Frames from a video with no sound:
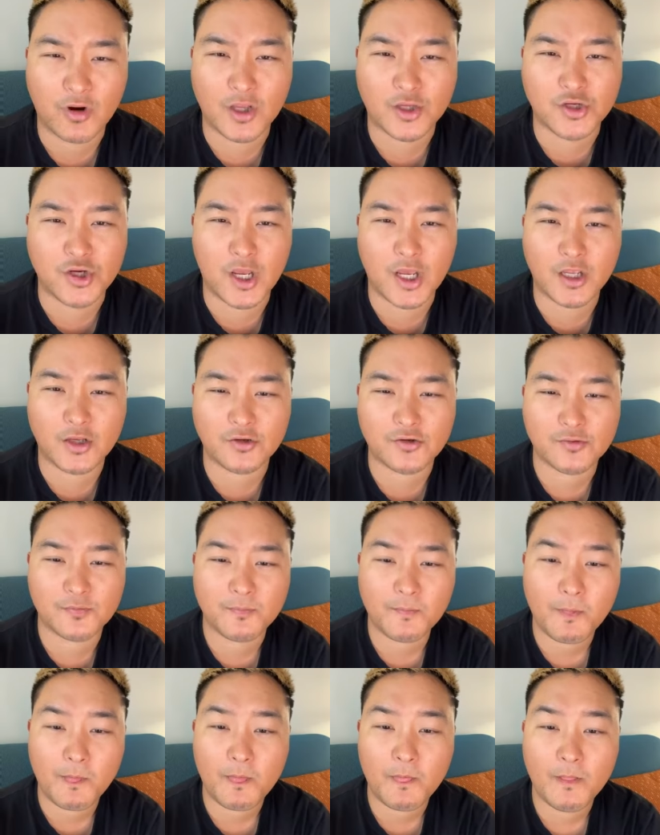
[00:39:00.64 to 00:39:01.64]
Great change.
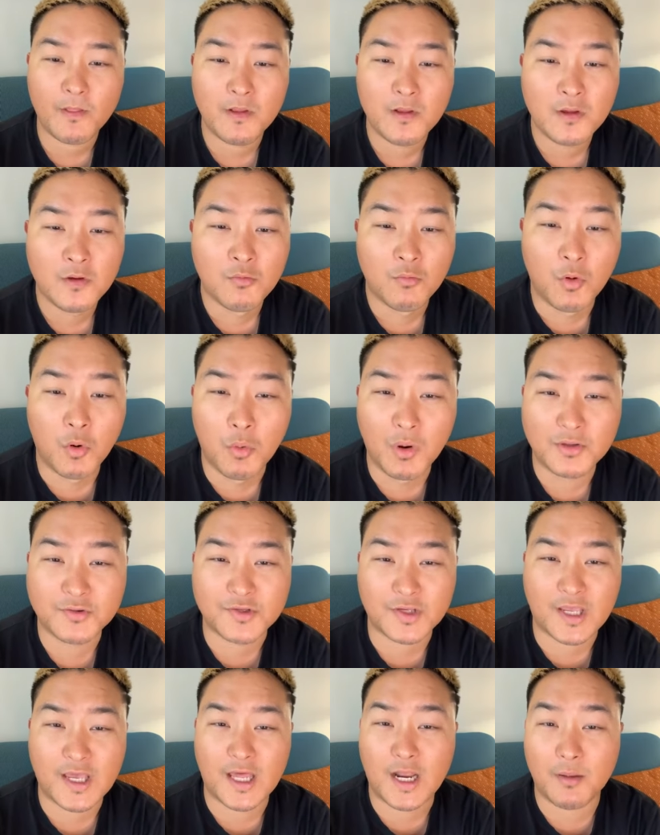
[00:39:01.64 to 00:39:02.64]
Well,
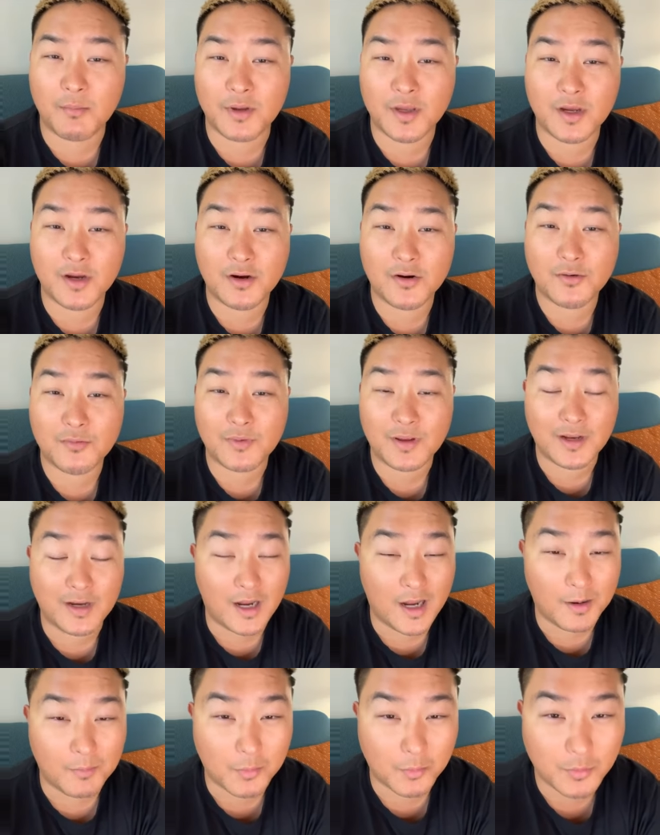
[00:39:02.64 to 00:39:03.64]
once again, I'm here
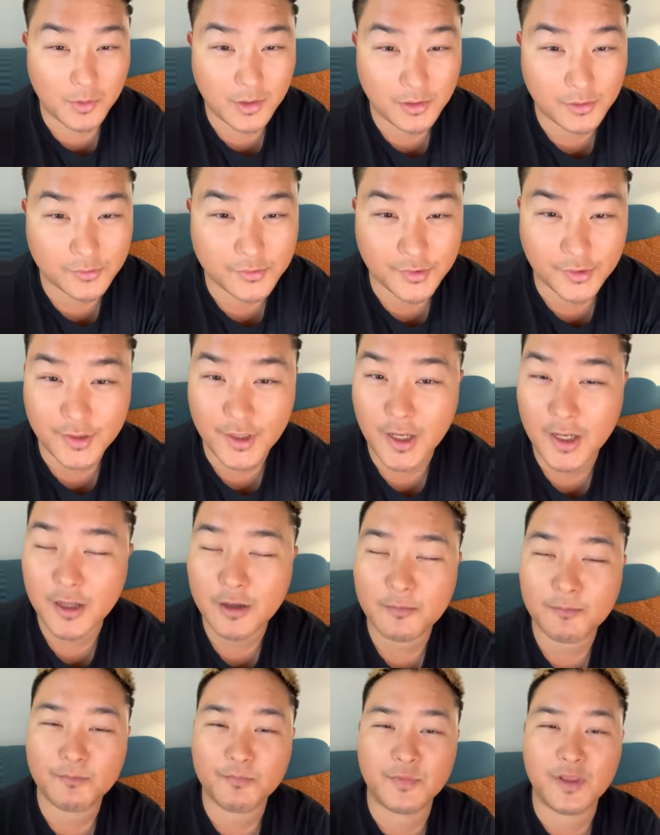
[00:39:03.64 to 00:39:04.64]
in Amarillo
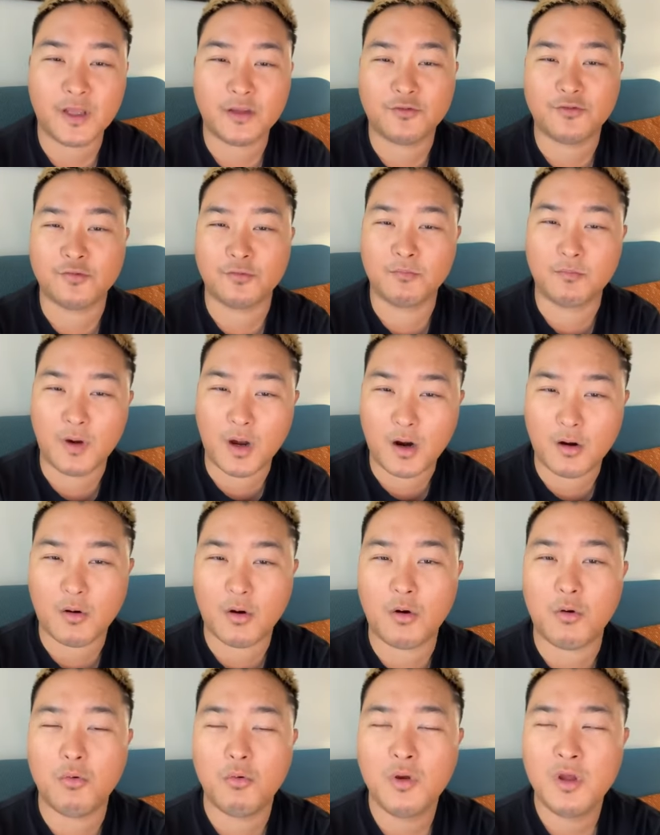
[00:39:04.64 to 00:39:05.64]
today. Then
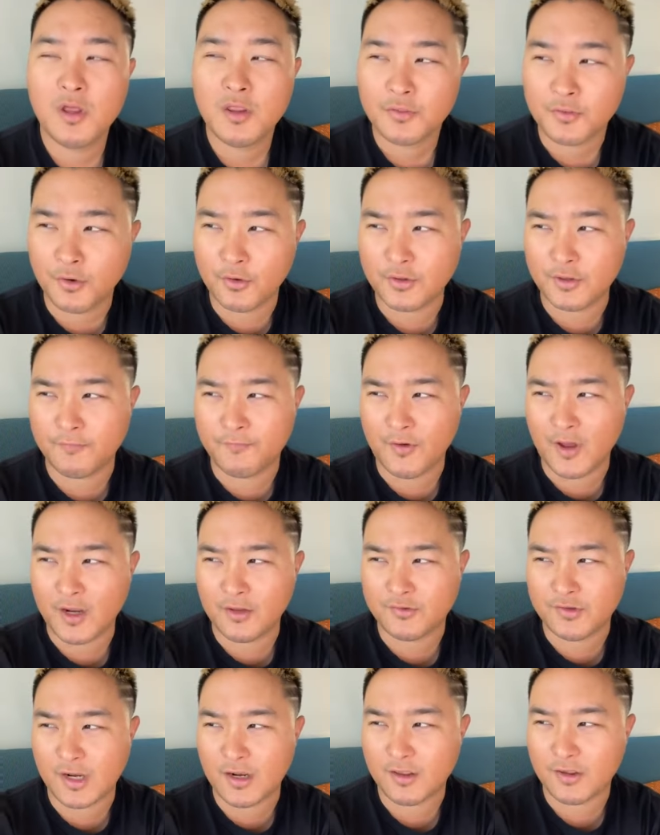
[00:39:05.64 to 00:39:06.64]
tomorrow, Thursday,
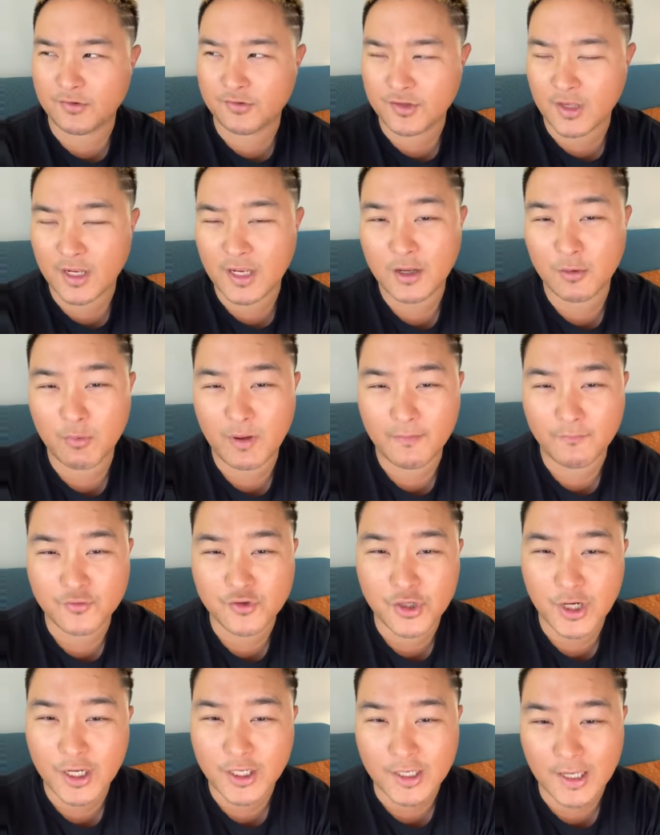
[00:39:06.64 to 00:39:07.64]
Friday, Saturday, Sunday, we have
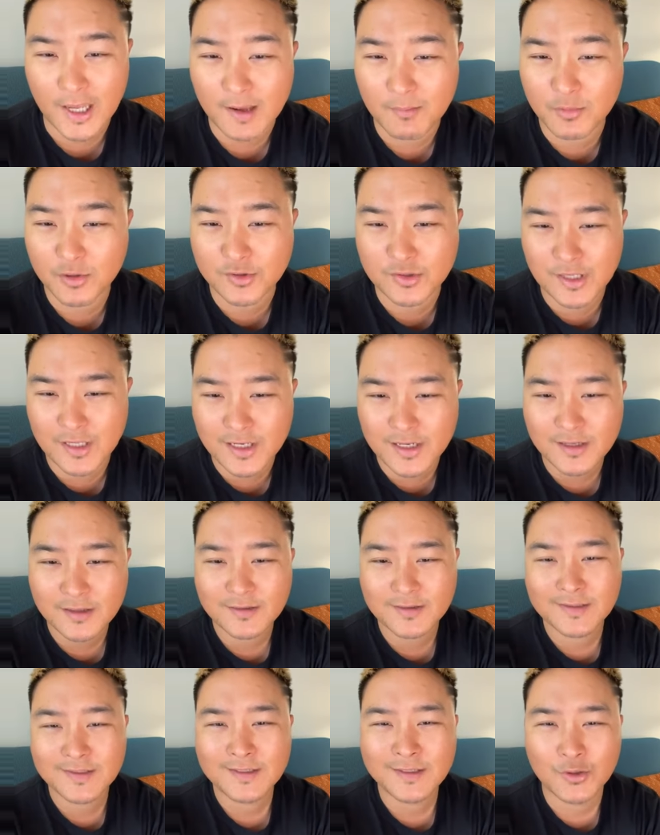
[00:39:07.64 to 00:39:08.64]
Jake Hamilton
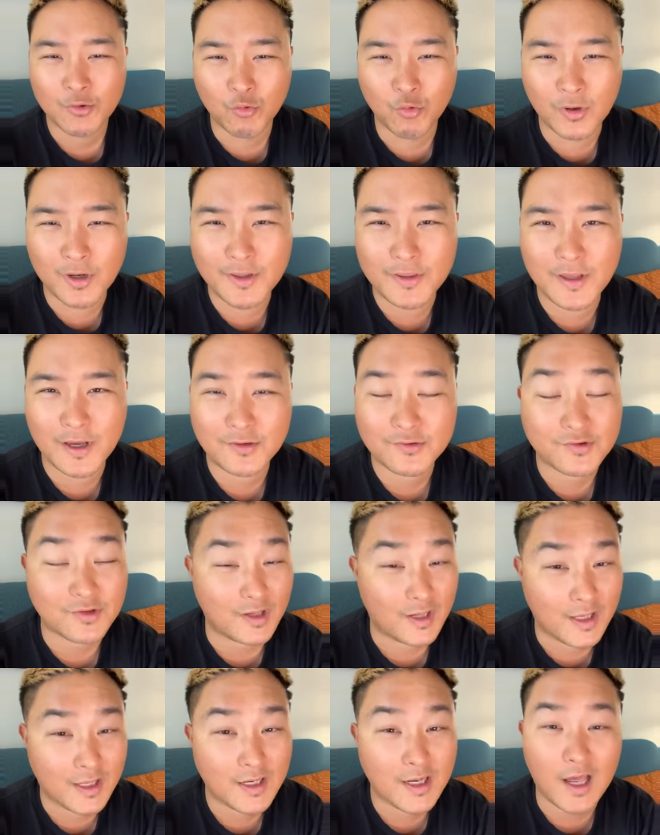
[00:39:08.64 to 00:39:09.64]
with
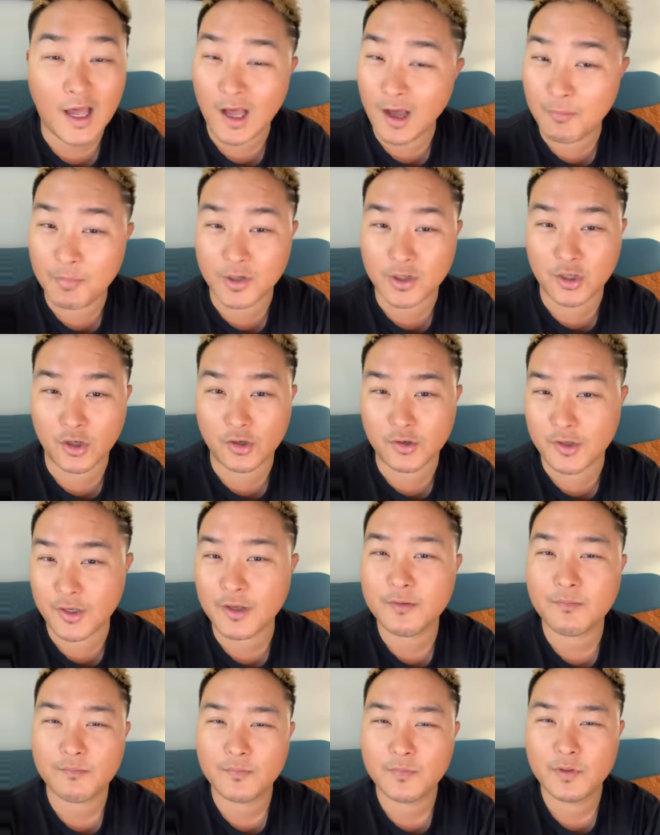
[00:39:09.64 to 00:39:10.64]
us in
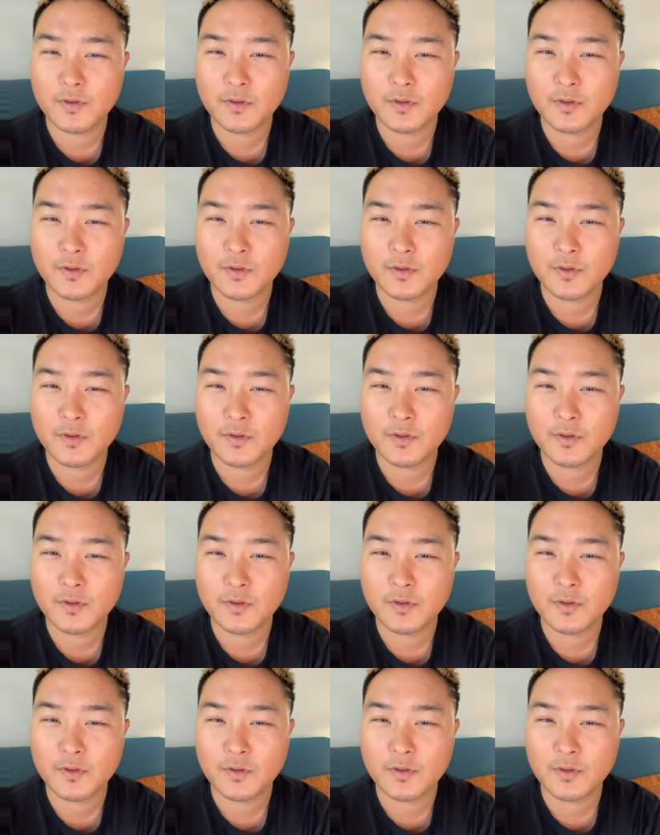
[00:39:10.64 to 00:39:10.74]
Albuquerque.